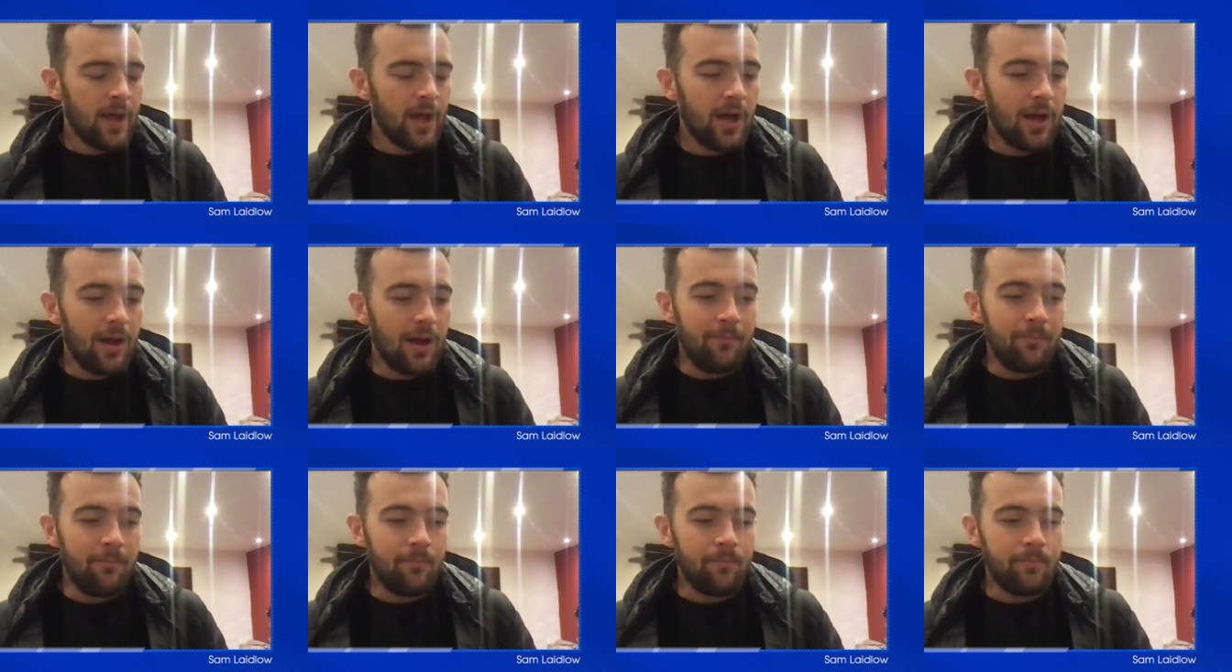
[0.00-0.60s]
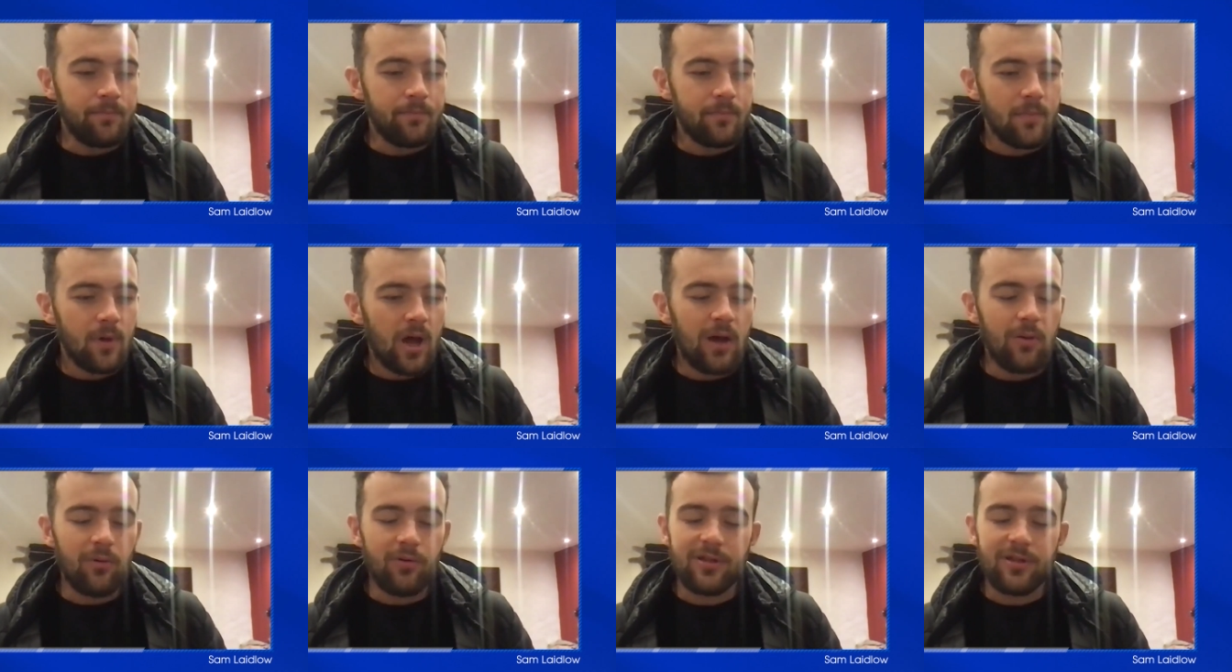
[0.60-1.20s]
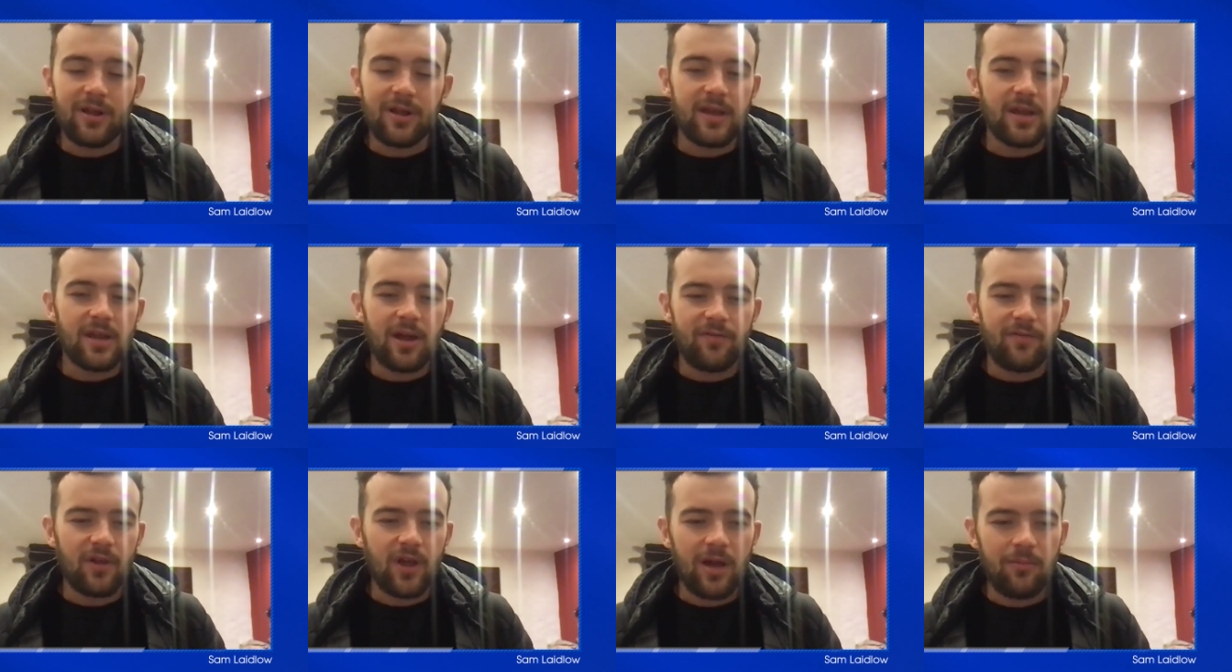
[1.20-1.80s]
I was lucky
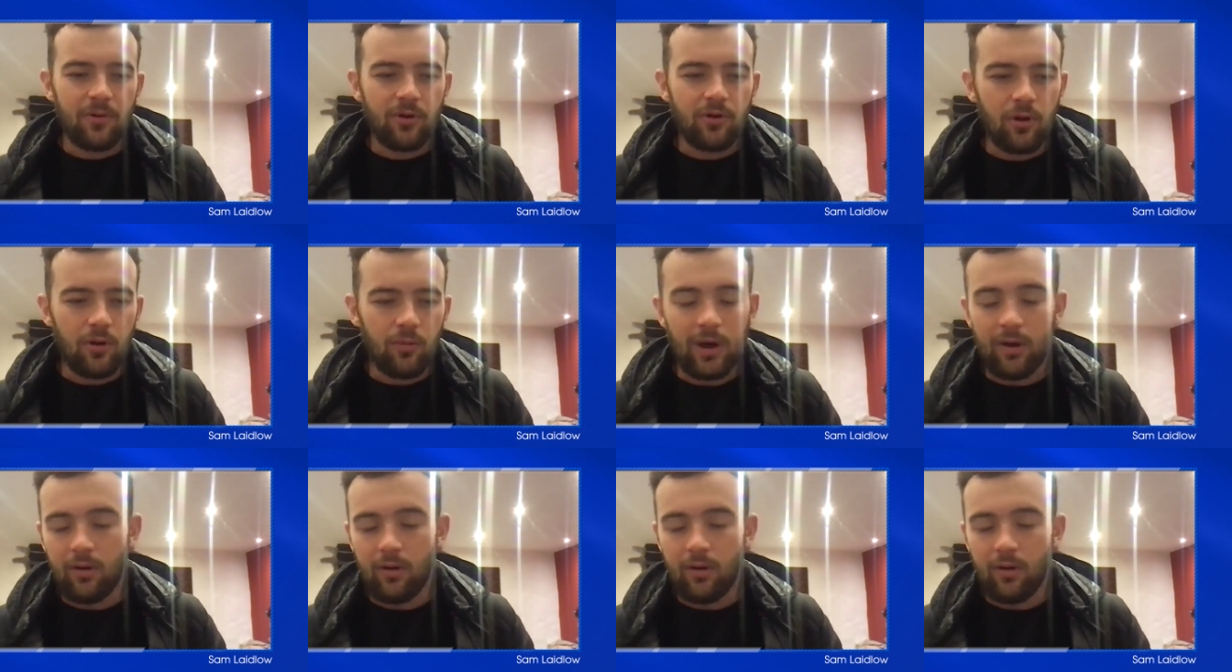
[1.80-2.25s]
enough to come across,